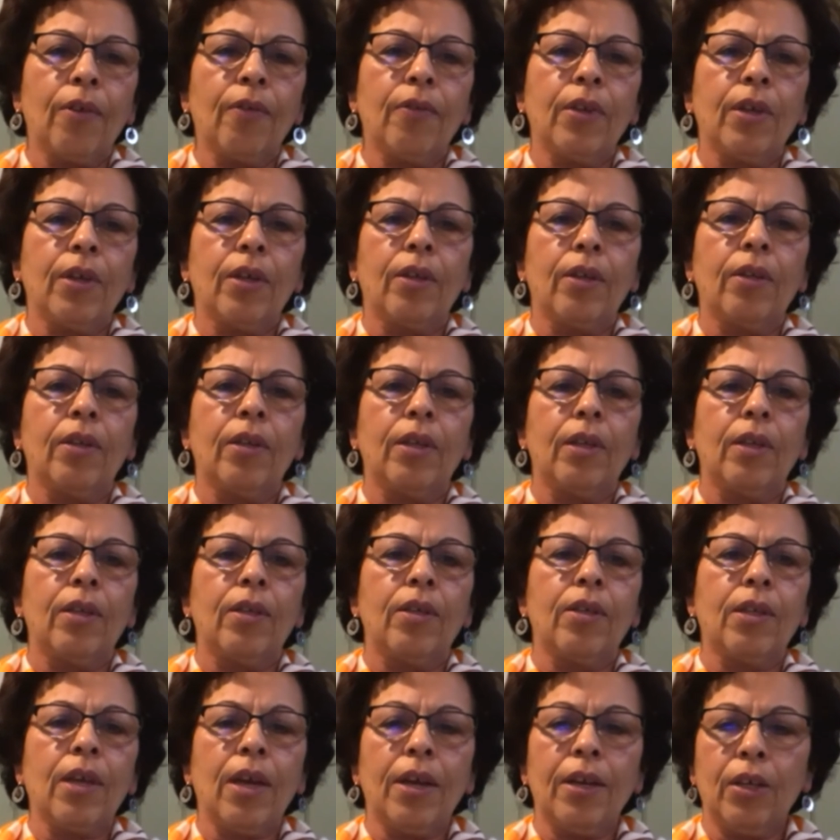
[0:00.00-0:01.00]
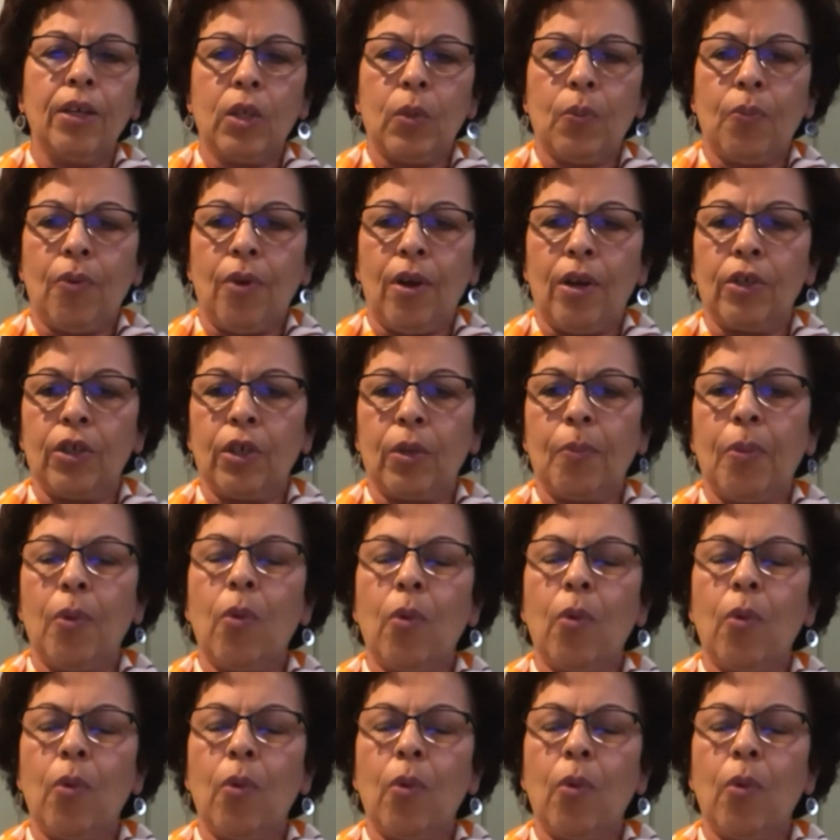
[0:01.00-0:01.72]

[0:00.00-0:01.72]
of the science project,